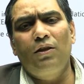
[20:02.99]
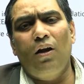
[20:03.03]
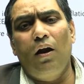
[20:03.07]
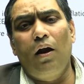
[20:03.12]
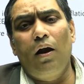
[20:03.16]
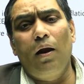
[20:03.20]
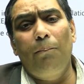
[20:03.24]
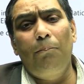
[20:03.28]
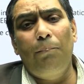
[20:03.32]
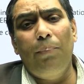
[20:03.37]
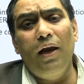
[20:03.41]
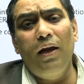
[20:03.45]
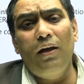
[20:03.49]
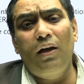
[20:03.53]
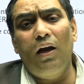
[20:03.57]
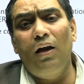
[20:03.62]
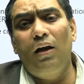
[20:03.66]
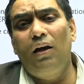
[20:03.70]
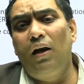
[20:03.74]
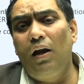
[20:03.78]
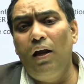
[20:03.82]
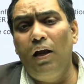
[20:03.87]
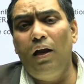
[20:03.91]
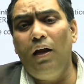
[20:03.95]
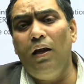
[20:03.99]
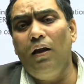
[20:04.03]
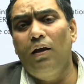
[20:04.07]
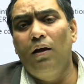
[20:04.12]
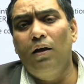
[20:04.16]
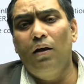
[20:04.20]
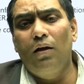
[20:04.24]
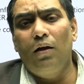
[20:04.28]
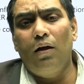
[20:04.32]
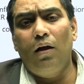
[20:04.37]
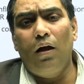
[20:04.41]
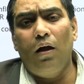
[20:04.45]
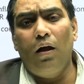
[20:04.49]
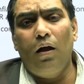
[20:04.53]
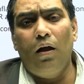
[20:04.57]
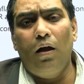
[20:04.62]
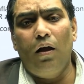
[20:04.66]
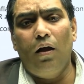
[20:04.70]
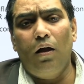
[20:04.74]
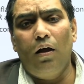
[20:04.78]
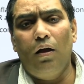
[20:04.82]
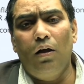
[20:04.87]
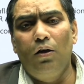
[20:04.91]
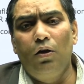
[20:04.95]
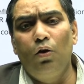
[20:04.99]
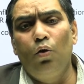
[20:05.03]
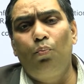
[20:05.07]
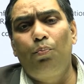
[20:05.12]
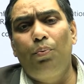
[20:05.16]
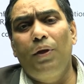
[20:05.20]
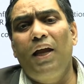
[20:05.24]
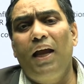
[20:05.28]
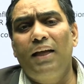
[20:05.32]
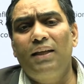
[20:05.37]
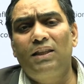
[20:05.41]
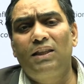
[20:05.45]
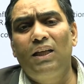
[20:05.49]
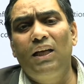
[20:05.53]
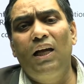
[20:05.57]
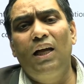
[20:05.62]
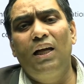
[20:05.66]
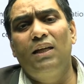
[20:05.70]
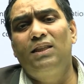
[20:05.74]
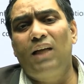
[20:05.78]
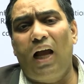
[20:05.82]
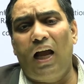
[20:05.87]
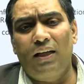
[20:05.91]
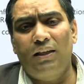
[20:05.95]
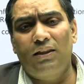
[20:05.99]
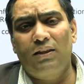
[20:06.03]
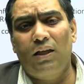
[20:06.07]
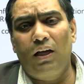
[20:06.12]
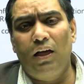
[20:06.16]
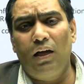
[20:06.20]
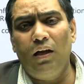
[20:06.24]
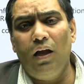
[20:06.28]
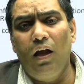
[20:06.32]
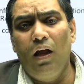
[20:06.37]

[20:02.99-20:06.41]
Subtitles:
repeatedly UPSC is asking,